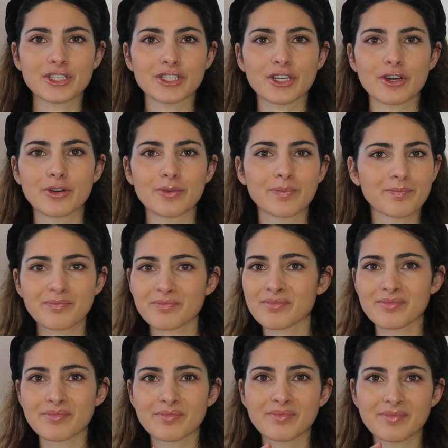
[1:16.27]
So
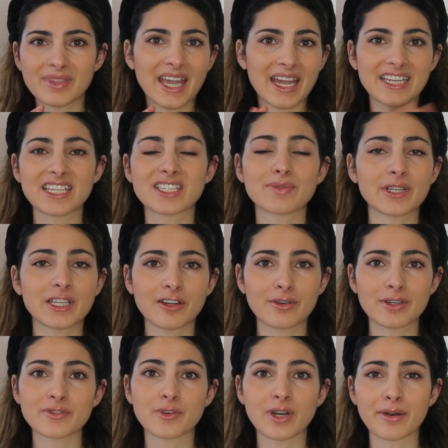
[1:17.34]
yeah, this video
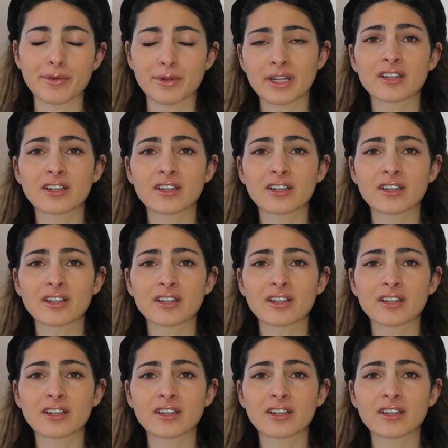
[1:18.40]
is for everyone.